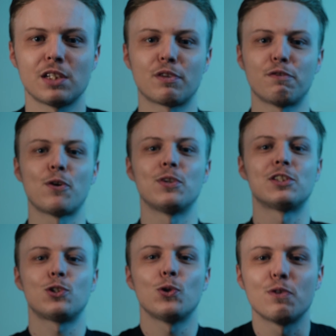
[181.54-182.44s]
as if the phone
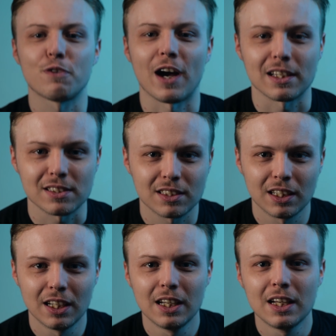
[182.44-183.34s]
is too fast.
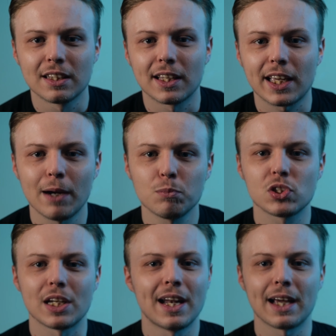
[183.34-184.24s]
The
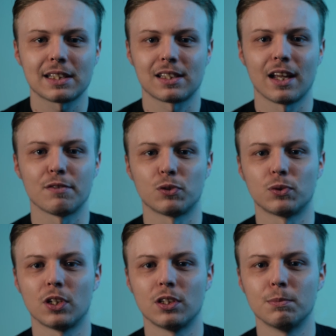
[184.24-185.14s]
cameras are next
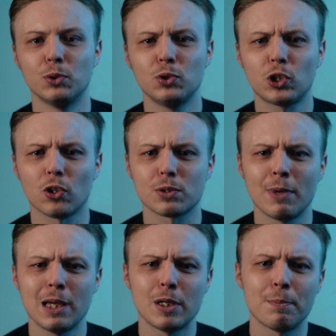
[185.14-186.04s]
level, and the moonshots
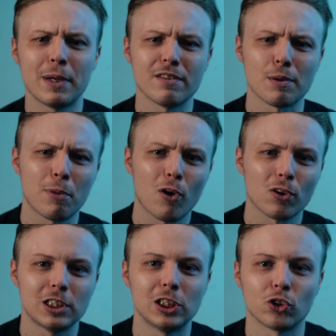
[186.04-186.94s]
may be a bit of a
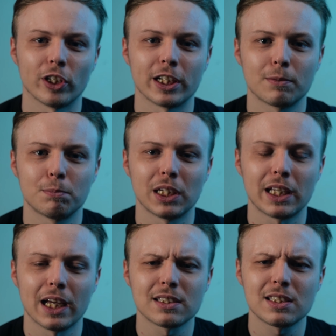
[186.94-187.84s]
party trick, but
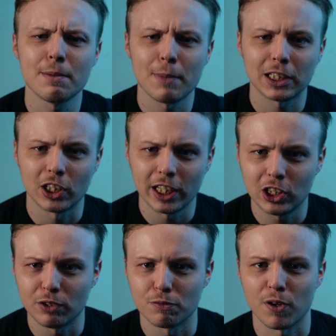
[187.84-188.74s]
it gets the
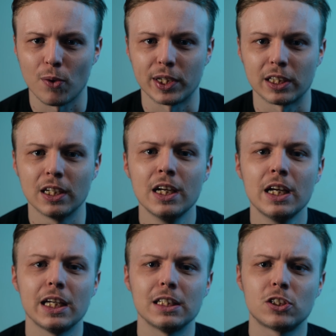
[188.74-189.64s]
imagination flowing
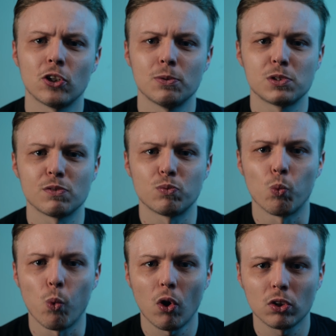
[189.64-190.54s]
in terms of
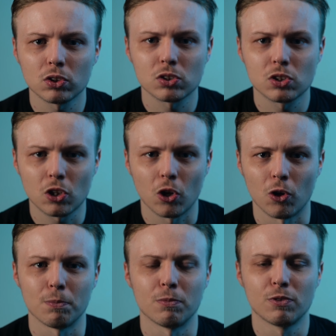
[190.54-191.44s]
what's to
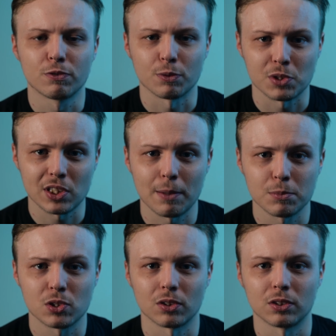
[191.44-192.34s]
come from
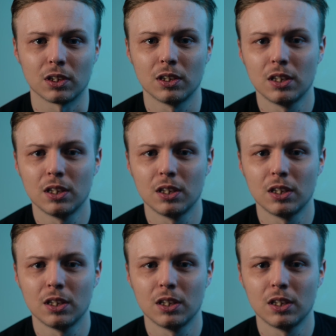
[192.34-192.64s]
Samsung.